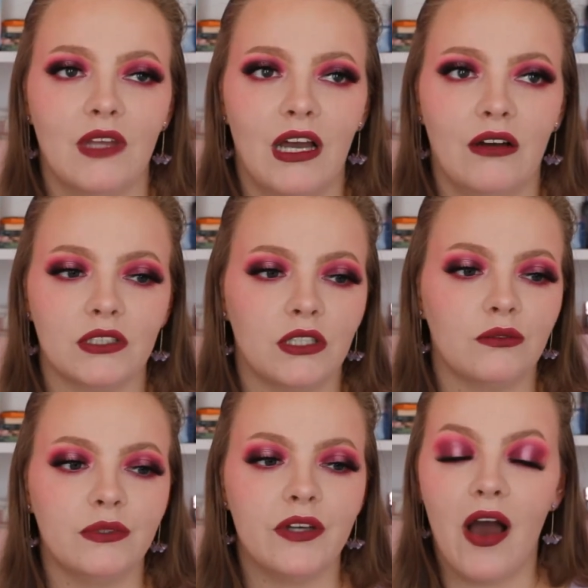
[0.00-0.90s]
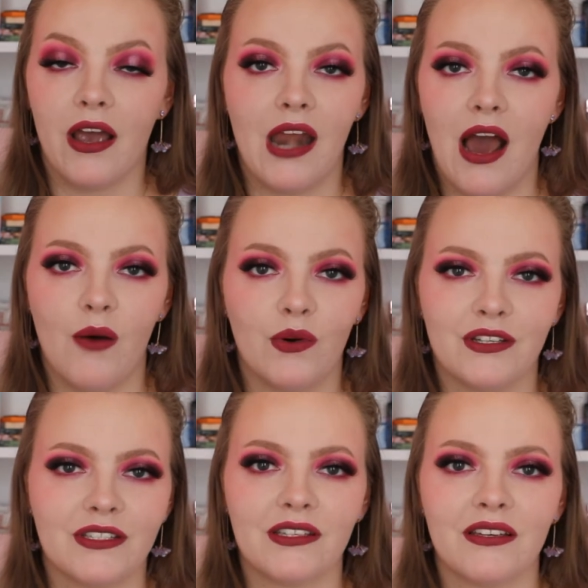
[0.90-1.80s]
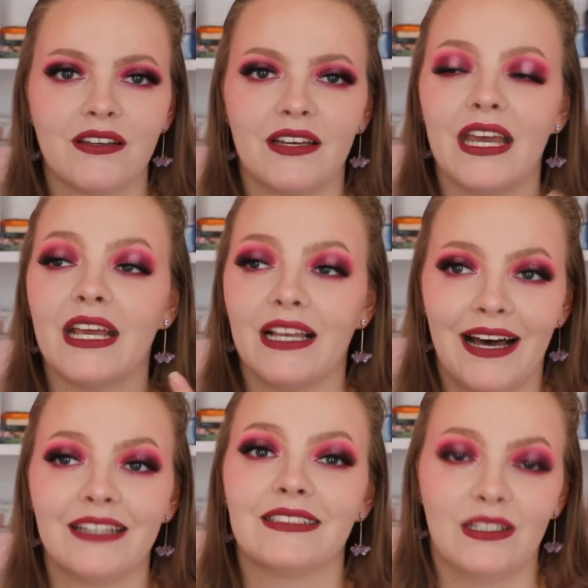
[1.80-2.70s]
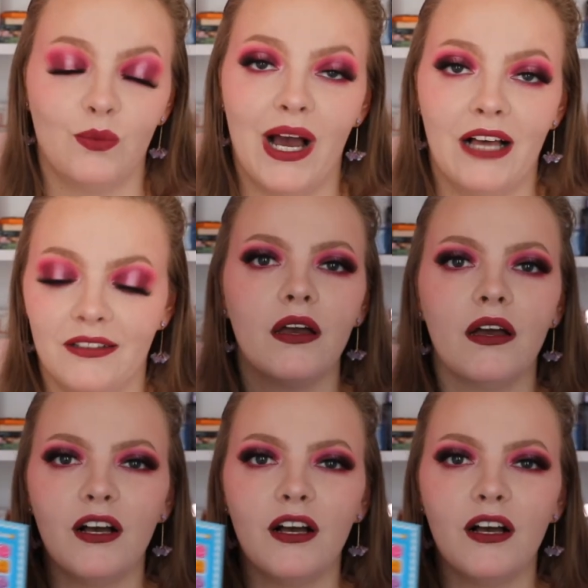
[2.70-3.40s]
I don't know, 9 hours. It lasted well.